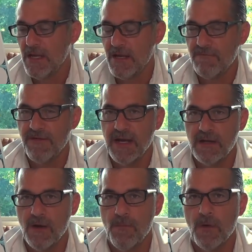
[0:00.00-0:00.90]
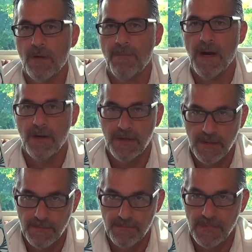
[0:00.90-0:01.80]
and find out more about
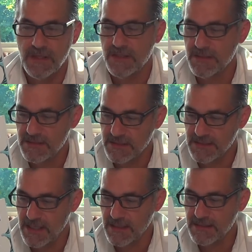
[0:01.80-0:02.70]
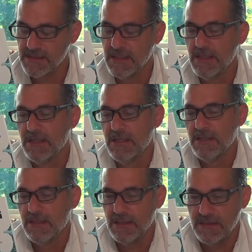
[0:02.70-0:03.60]
him and his success.
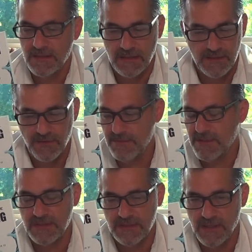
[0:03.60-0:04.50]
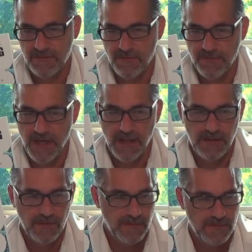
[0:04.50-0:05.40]
He's an extremely successful man.
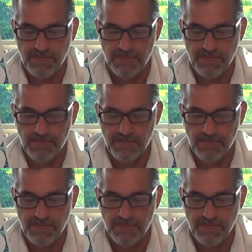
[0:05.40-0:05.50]
He owns